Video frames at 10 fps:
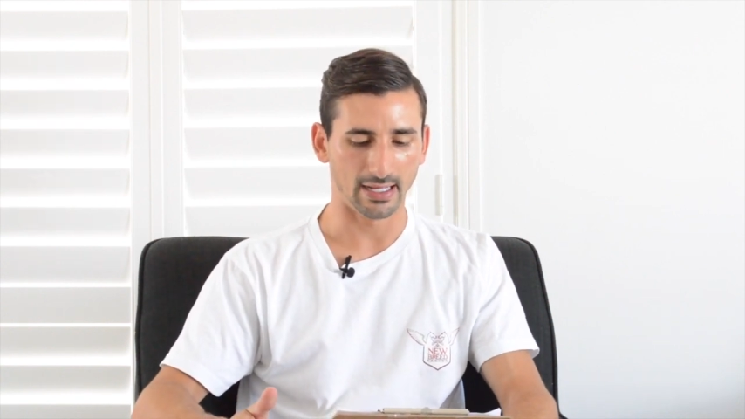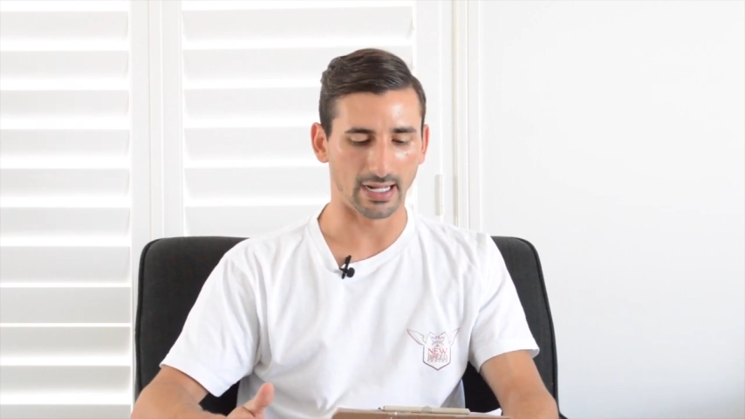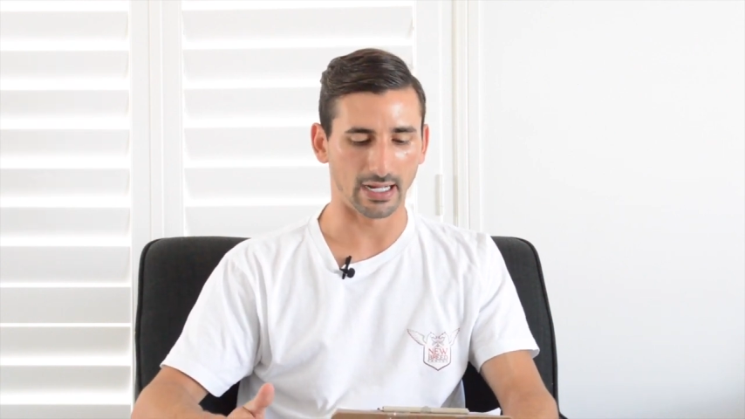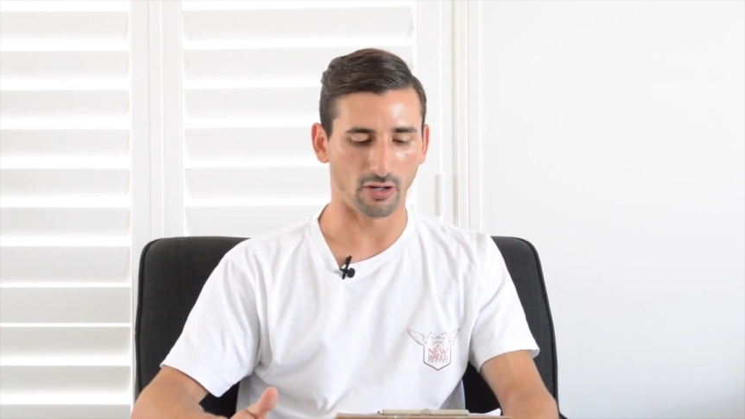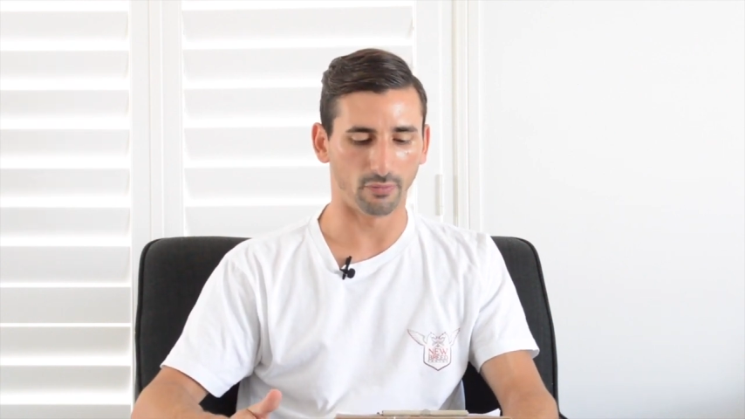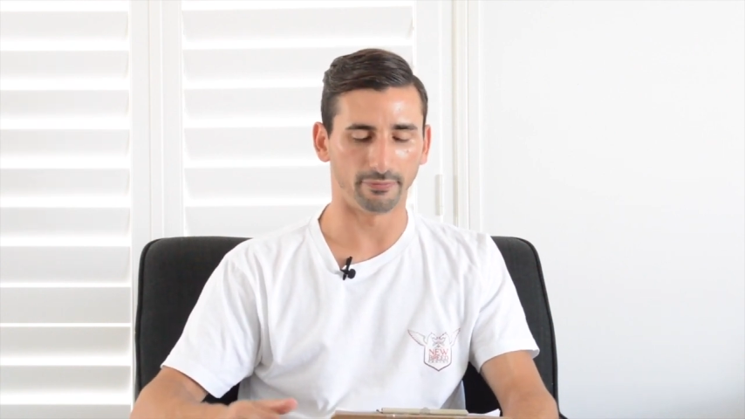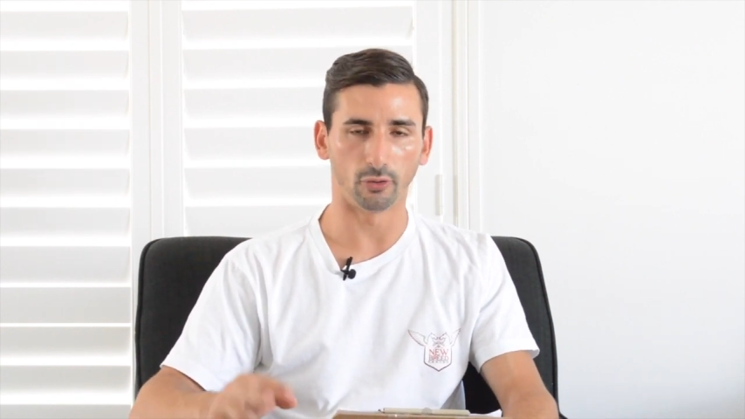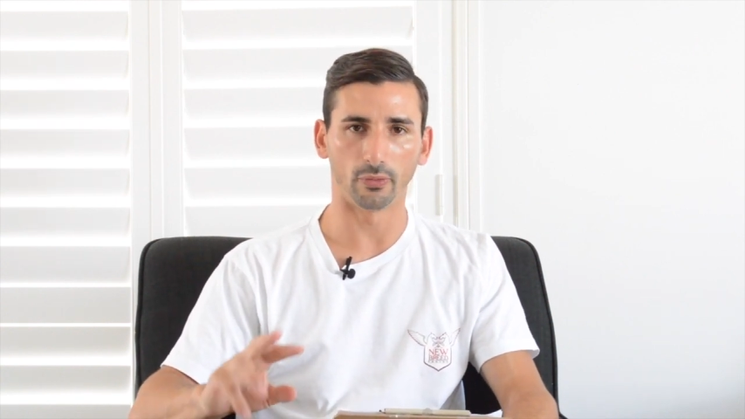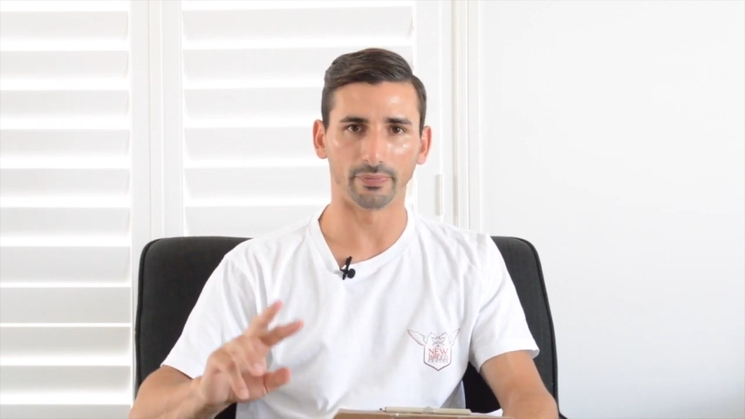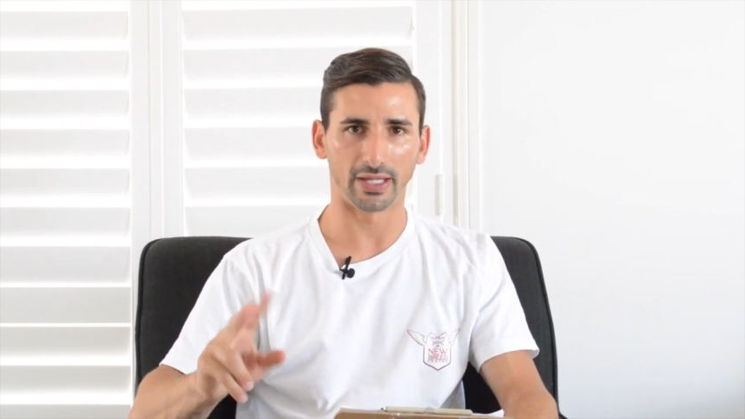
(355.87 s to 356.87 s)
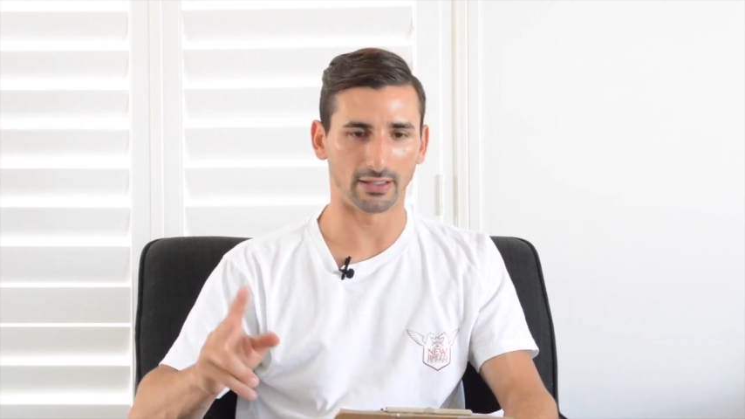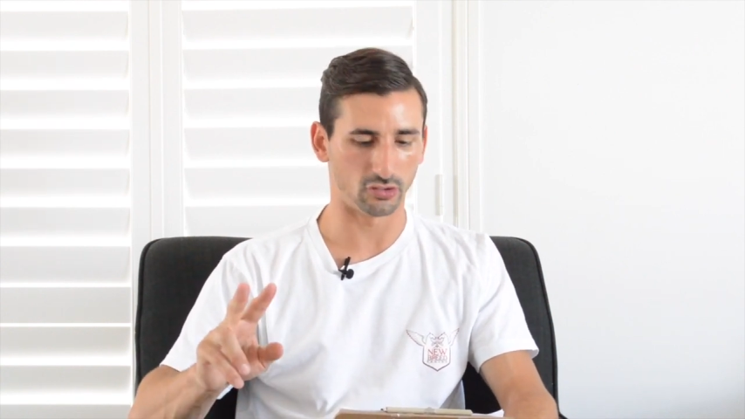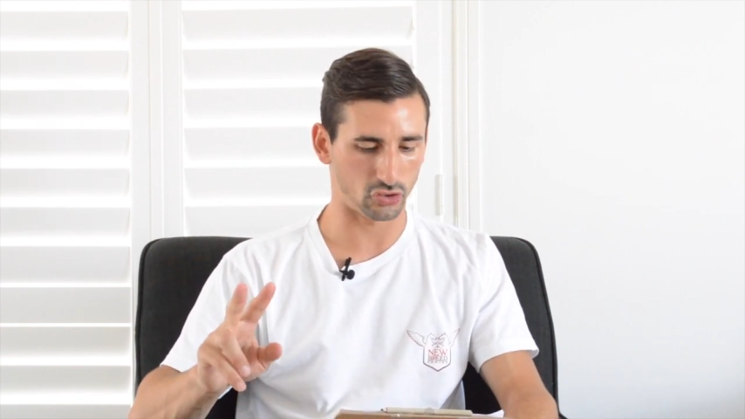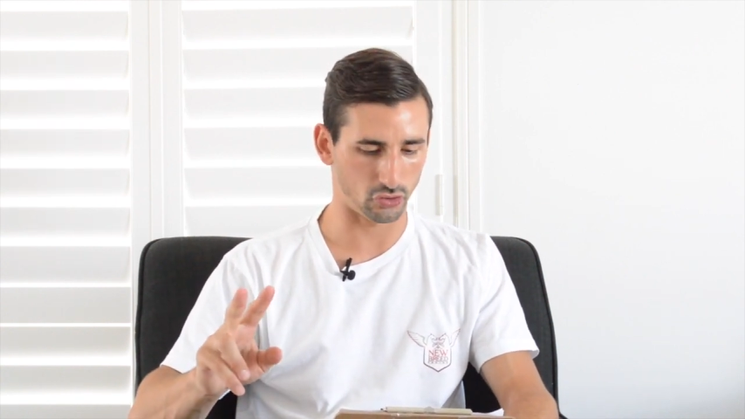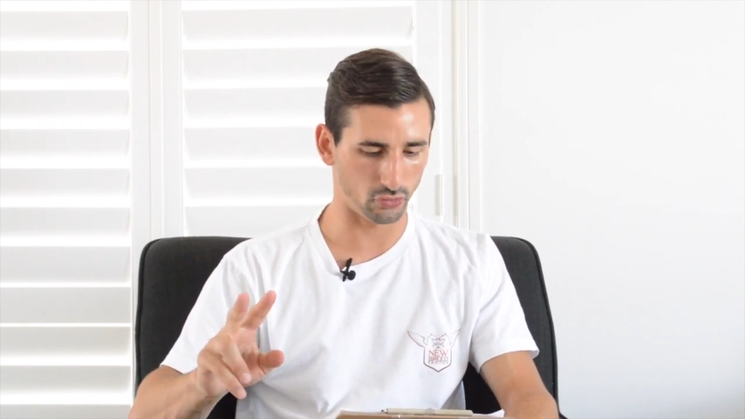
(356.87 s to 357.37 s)
On form, they're
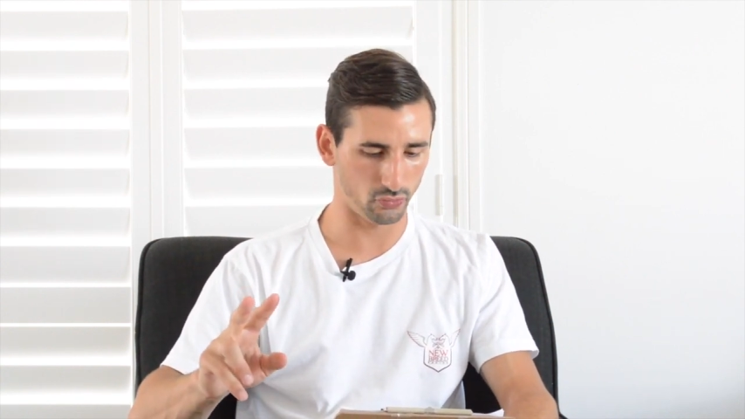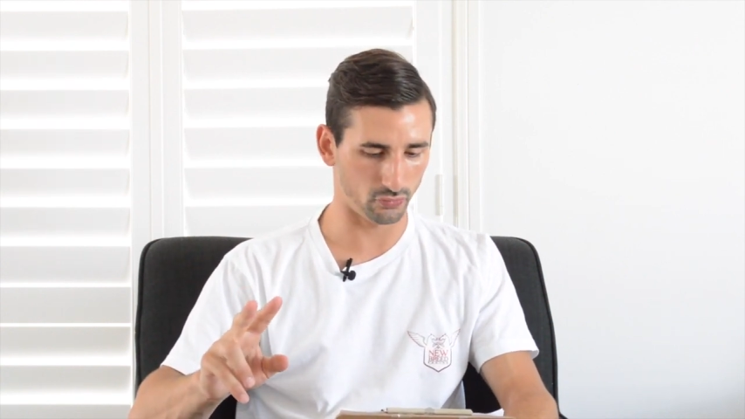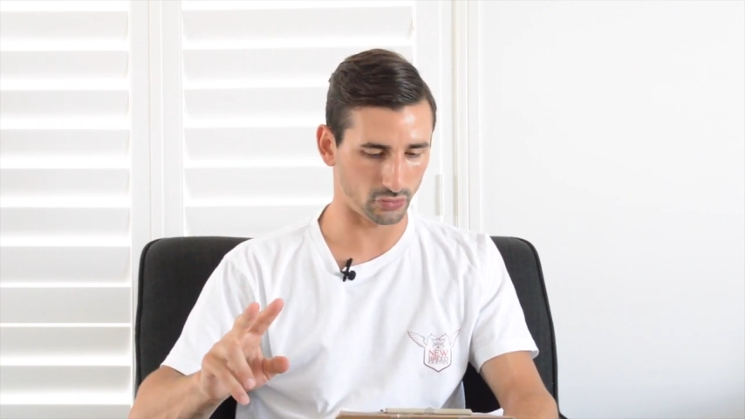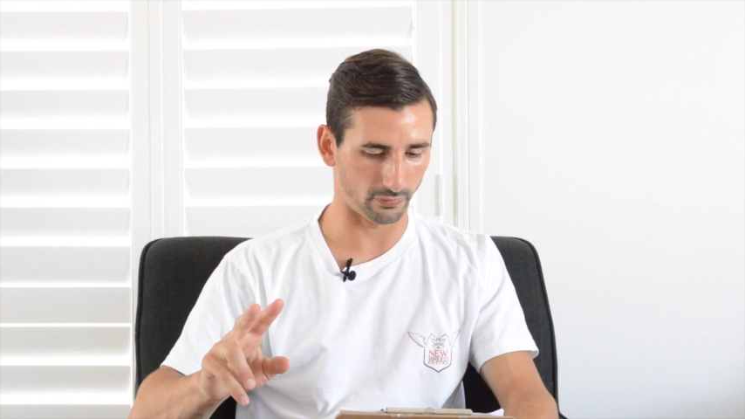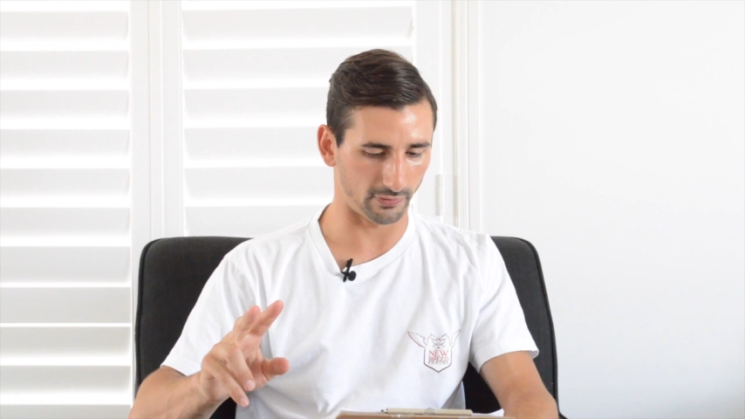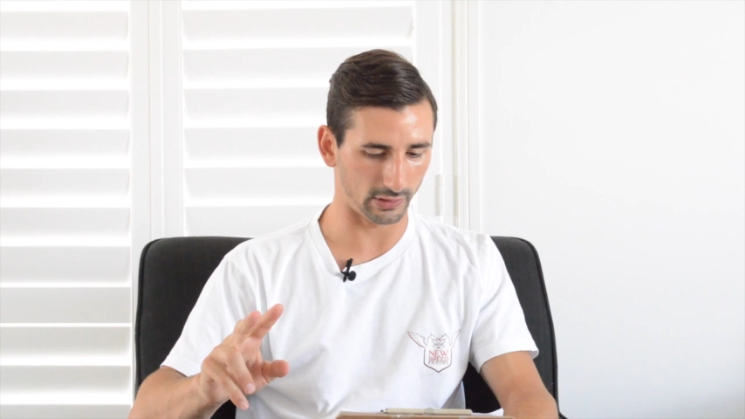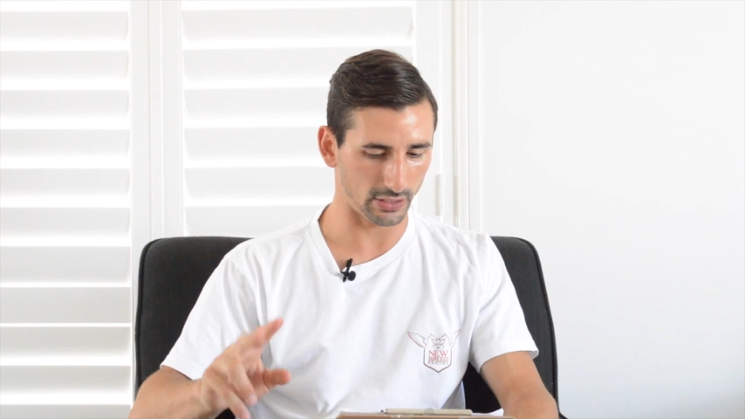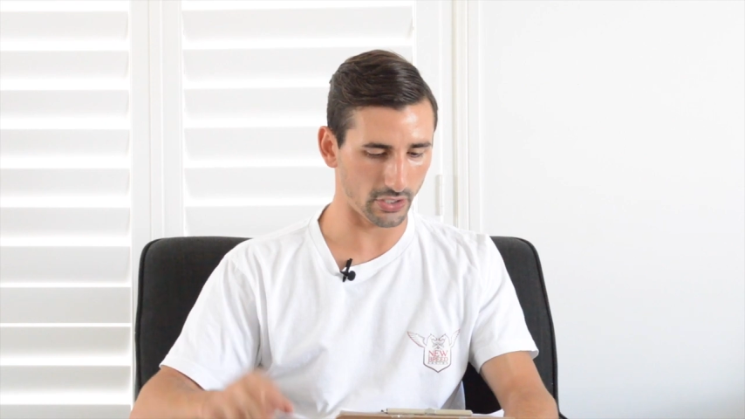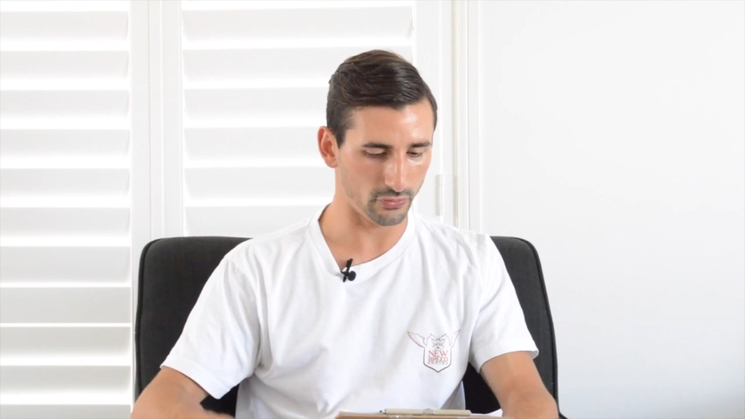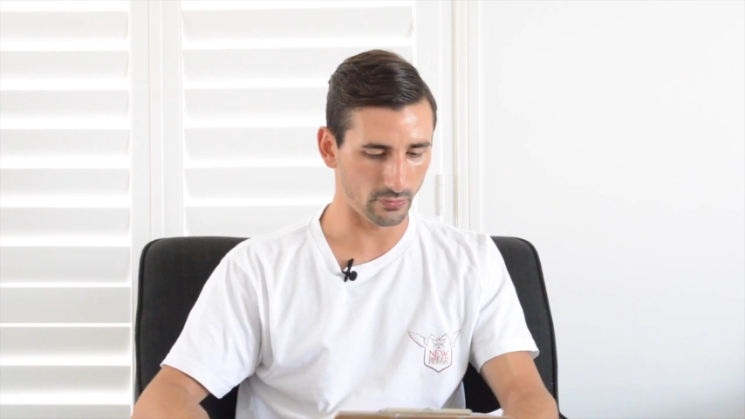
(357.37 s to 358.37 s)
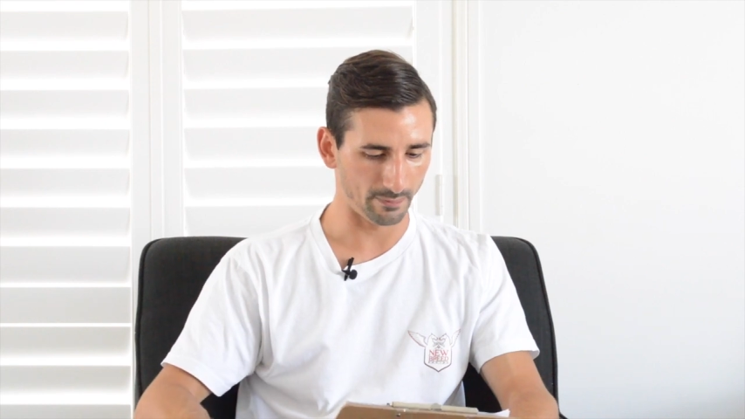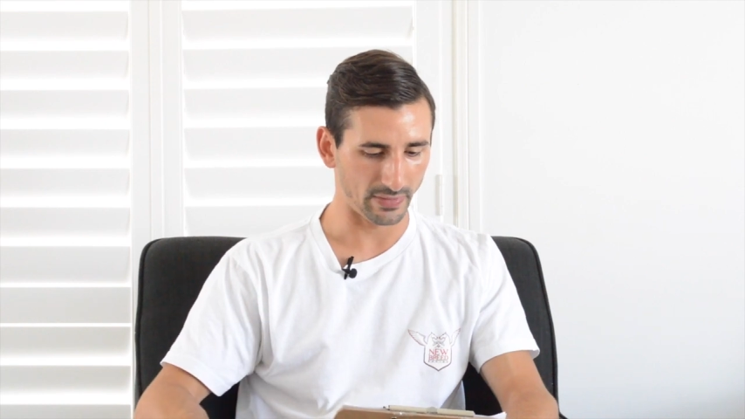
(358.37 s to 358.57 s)
the two to follow.